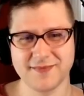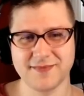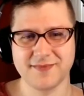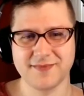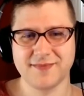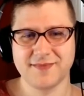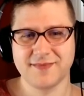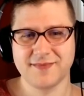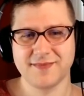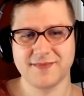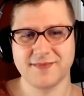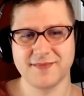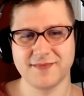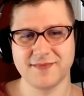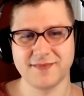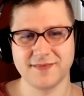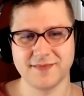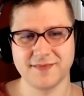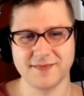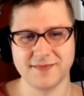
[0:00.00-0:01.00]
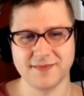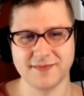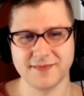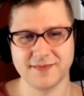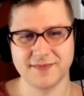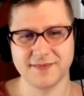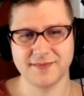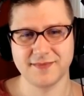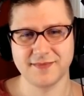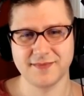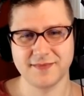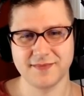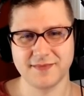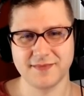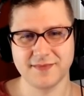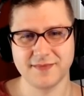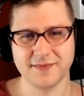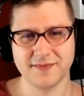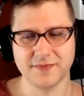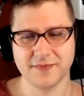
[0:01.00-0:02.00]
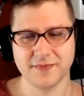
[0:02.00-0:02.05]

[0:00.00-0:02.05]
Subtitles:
(not speaking)